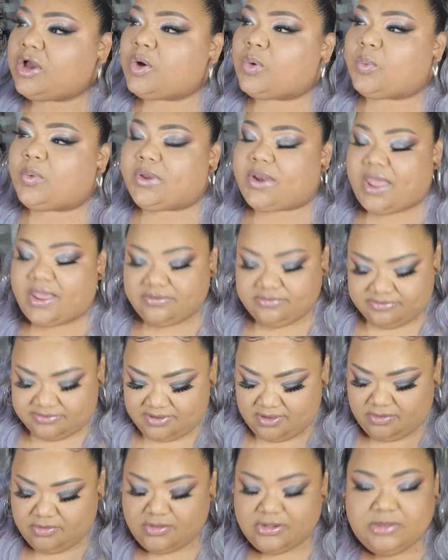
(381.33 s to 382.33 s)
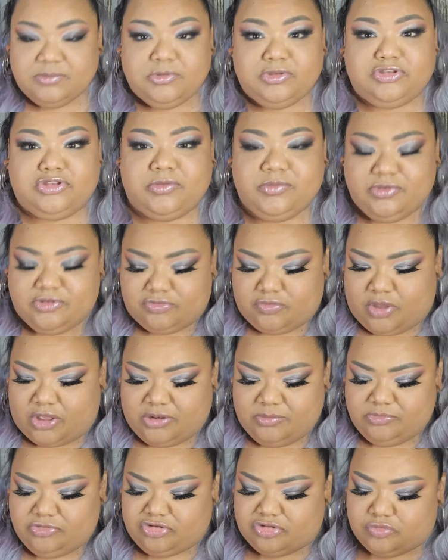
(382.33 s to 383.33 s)
When I tell you, let me let me swatch,
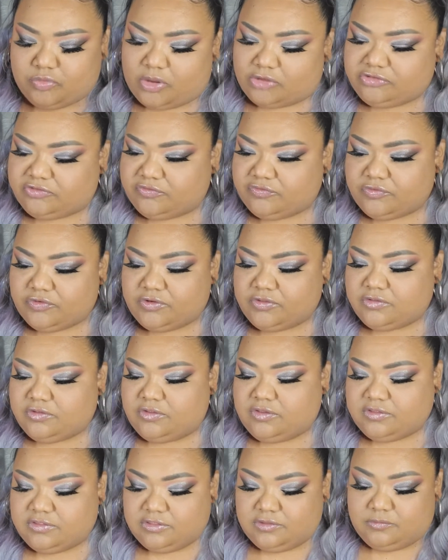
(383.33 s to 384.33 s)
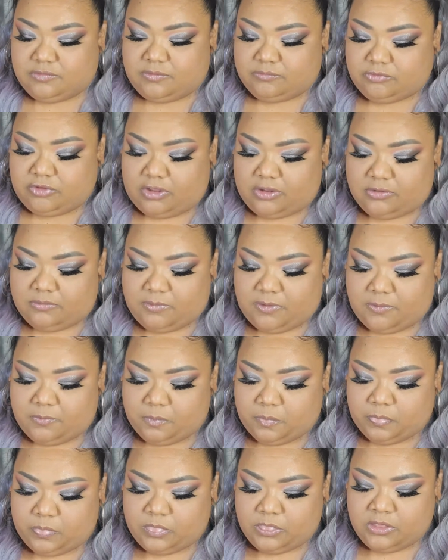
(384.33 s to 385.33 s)
let me just swatch it for you so you can see what I'm talking about.
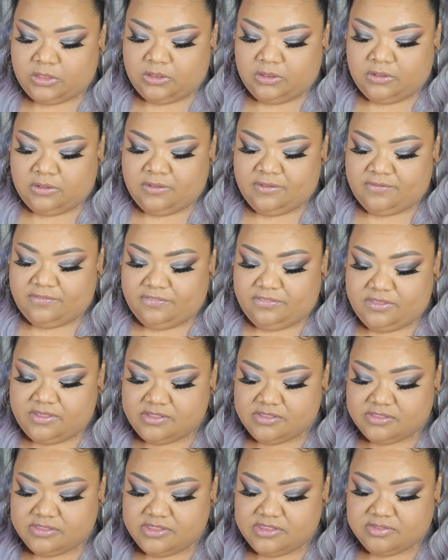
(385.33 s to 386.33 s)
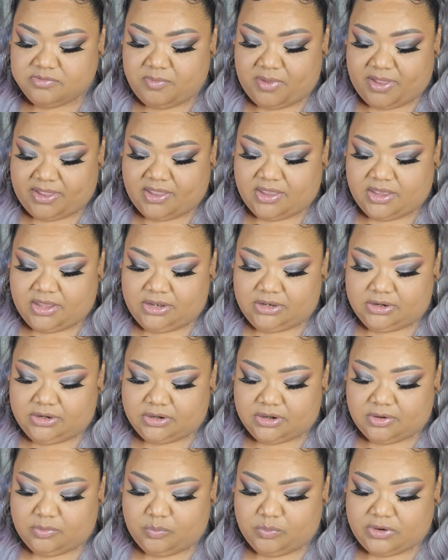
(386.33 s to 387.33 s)
This is my
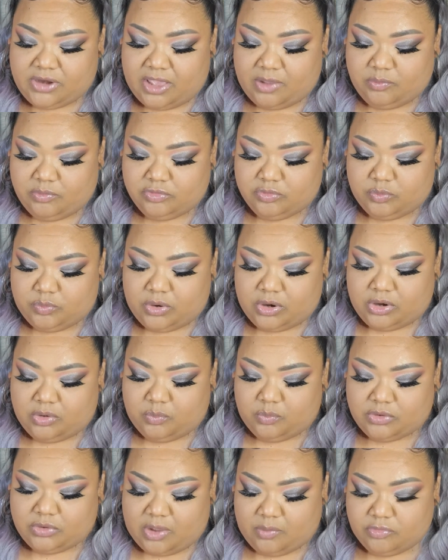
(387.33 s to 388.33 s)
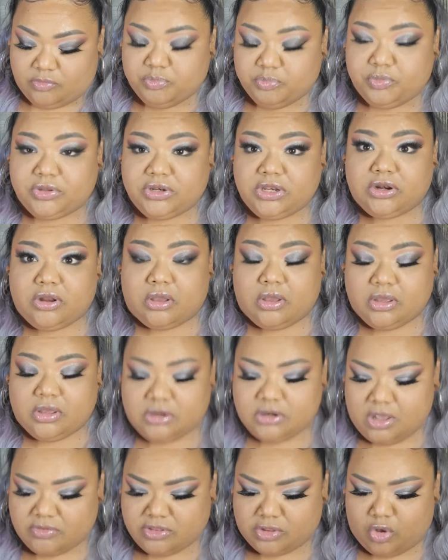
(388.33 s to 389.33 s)
color. When I was when I was putting it on,
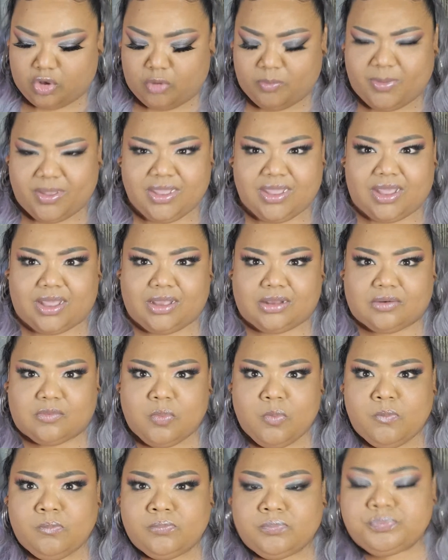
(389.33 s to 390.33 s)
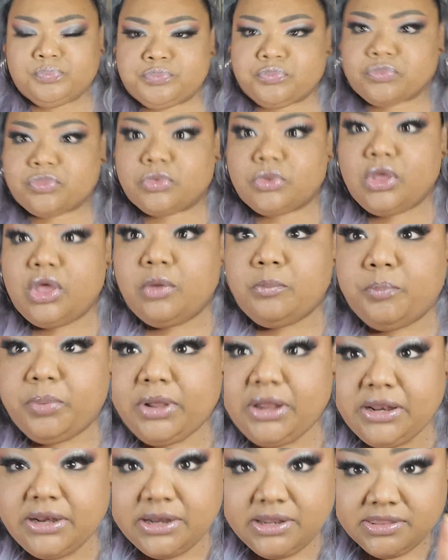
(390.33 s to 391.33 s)
I was like, oh my god,
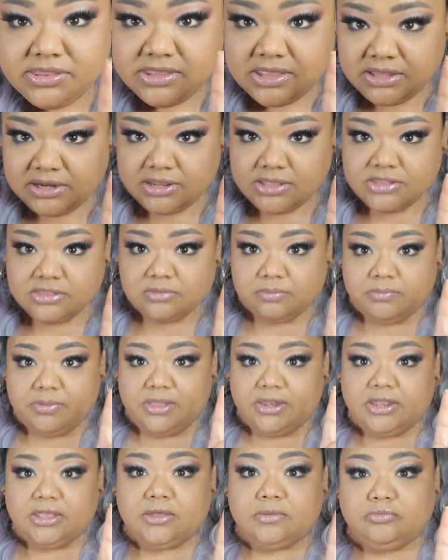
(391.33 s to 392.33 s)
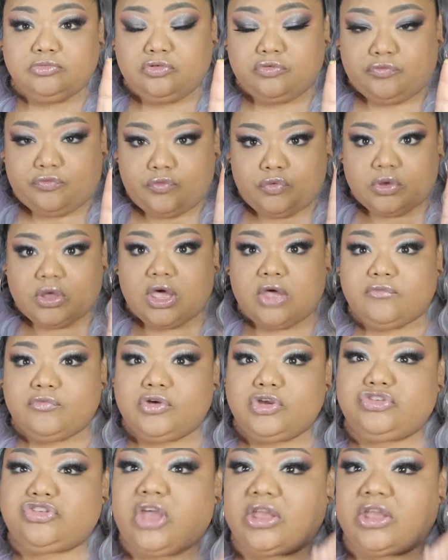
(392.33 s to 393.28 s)
but it is it is medium to full coverage.